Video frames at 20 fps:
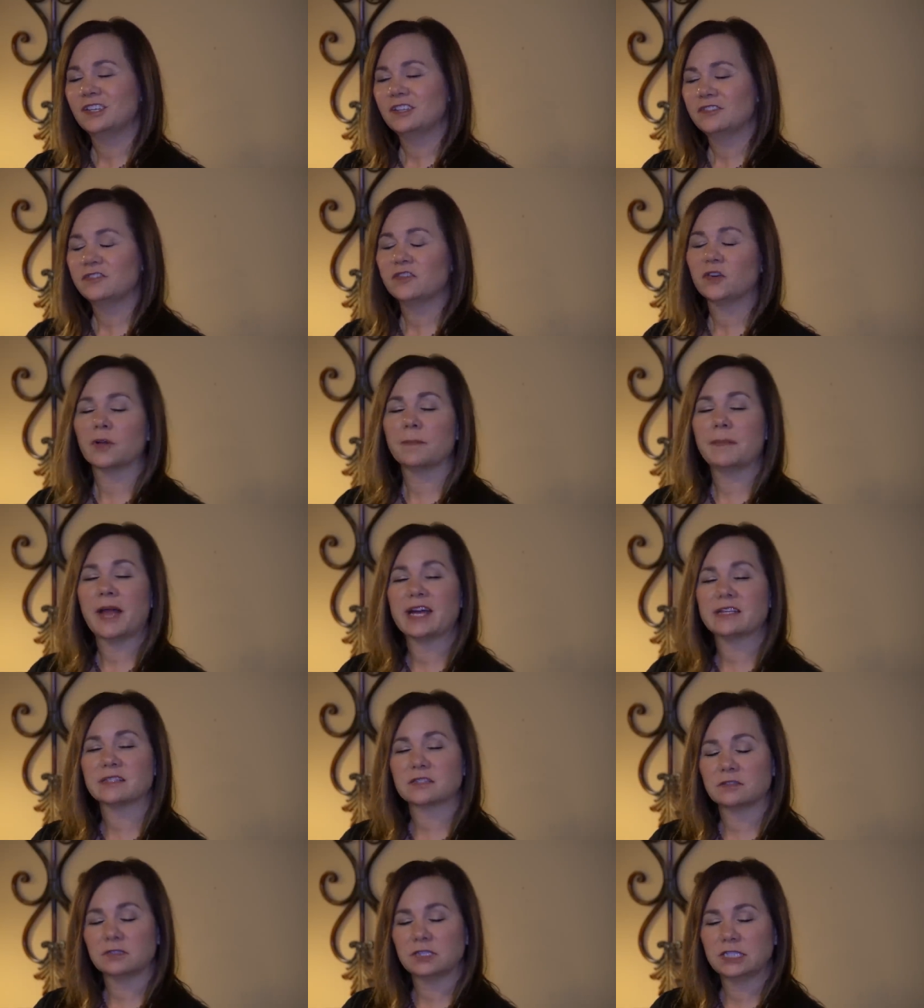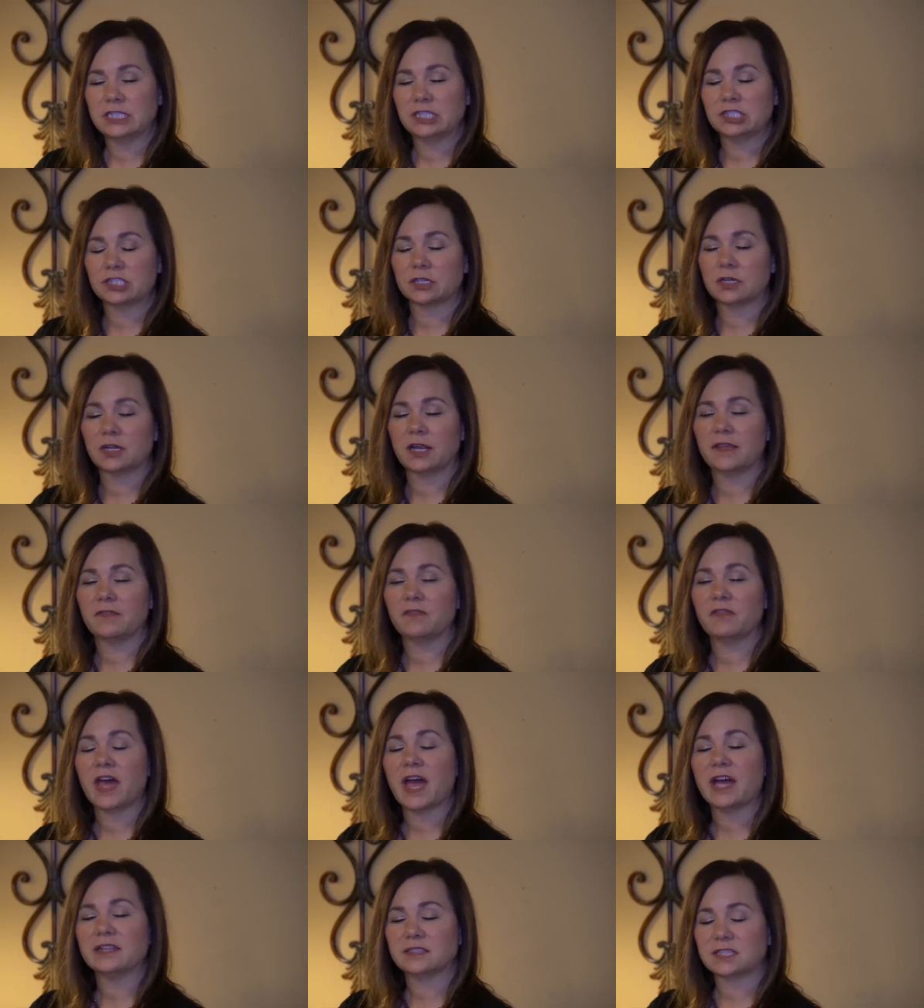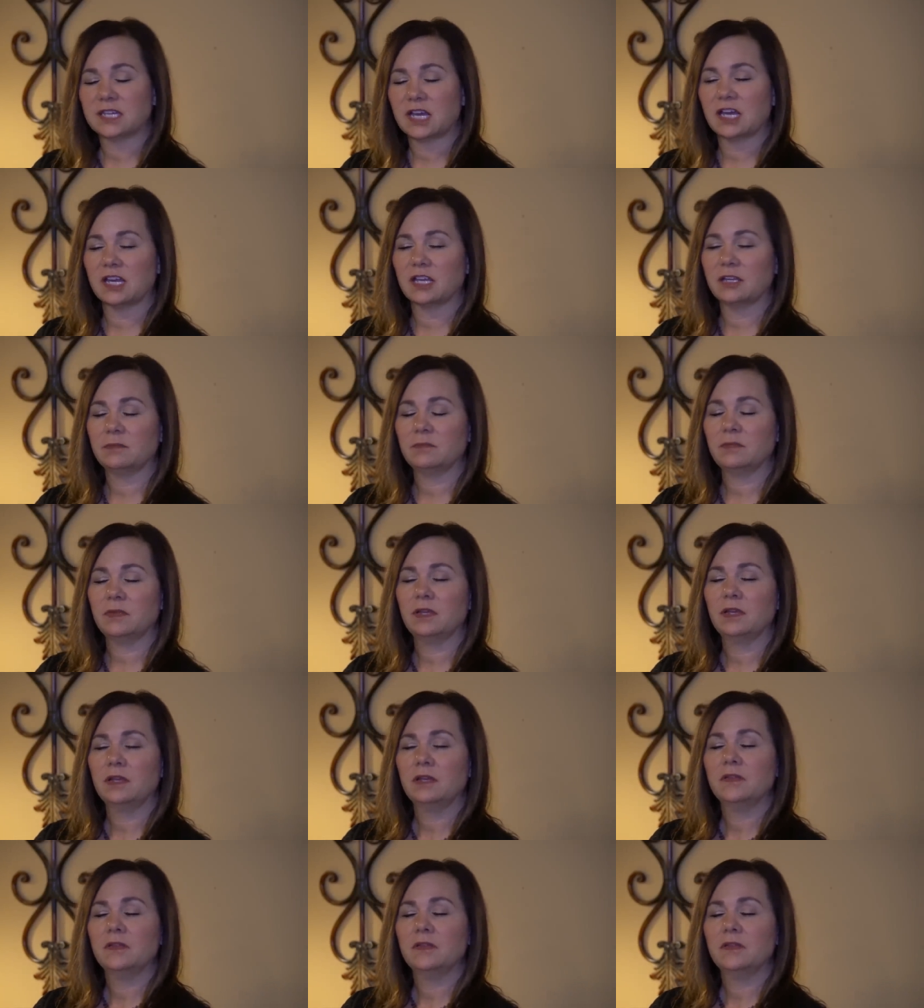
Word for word: for a master teacher in that time